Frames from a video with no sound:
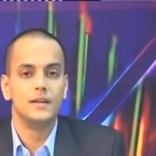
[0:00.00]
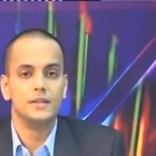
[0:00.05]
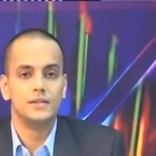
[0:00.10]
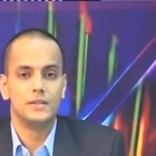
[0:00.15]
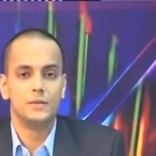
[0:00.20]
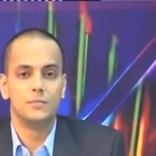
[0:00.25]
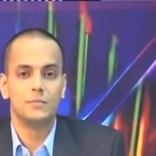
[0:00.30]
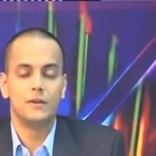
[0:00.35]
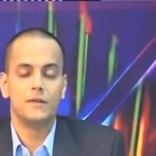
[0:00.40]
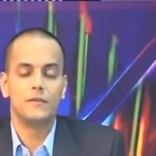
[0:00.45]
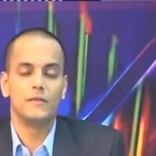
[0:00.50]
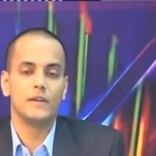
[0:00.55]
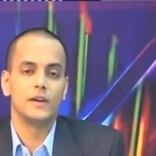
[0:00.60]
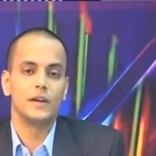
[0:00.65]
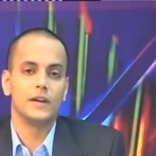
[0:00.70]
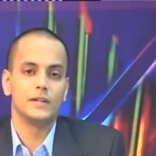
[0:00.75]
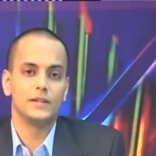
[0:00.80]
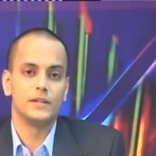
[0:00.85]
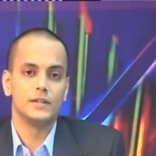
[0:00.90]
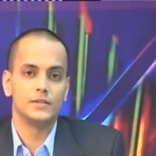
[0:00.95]

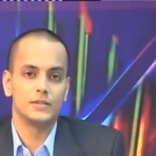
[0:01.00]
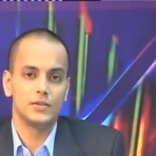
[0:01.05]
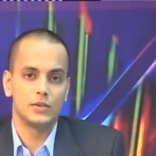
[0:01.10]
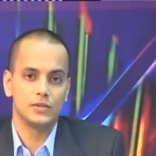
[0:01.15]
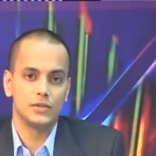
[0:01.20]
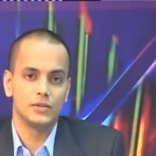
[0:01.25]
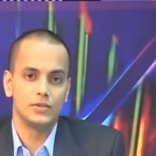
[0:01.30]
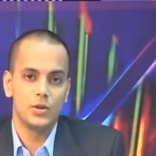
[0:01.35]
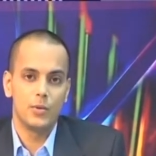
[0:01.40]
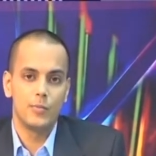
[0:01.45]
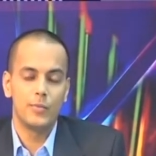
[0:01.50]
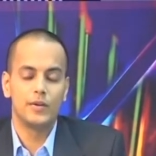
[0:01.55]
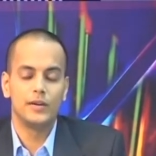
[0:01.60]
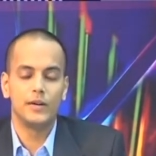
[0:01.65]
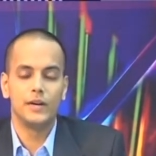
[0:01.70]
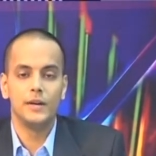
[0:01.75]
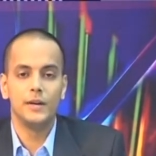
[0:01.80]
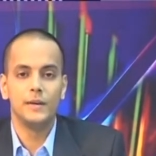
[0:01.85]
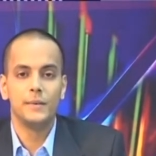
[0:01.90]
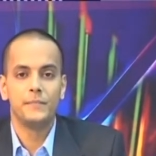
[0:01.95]
simplifications on the
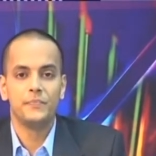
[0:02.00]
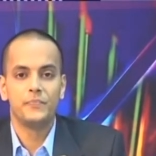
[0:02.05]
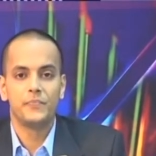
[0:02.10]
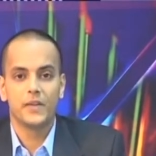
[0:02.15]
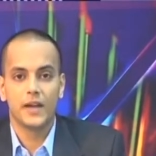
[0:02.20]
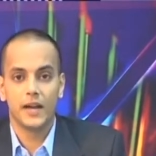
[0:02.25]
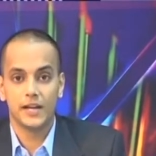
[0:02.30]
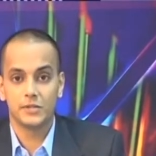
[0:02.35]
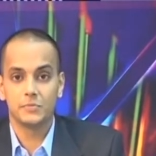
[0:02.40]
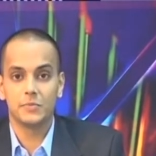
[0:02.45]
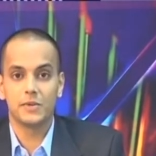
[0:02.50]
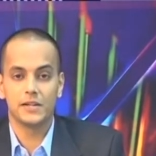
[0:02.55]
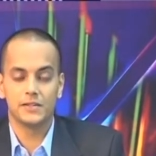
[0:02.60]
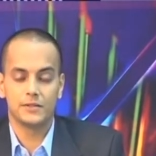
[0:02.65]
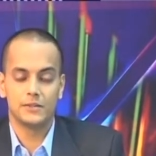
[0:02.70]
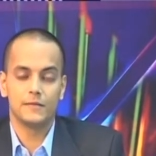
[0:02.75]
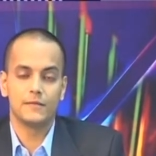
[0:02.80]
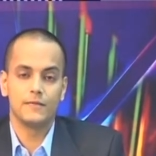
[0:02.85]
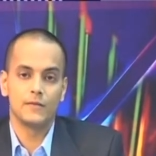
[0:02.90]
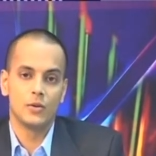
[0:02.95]
geometry as well
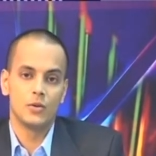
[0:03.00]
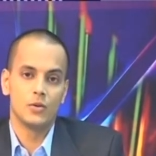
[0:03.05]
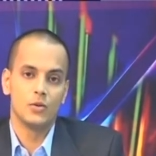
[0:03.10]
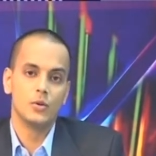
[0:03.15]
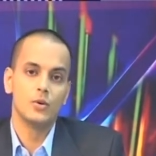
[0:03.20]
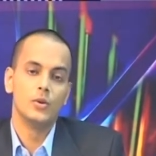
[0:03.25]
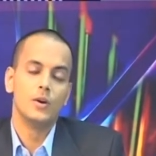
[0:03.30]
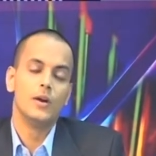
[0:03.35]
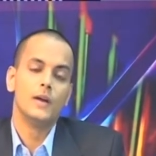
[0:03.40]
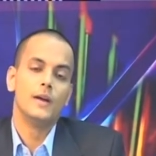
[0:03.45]
as the flow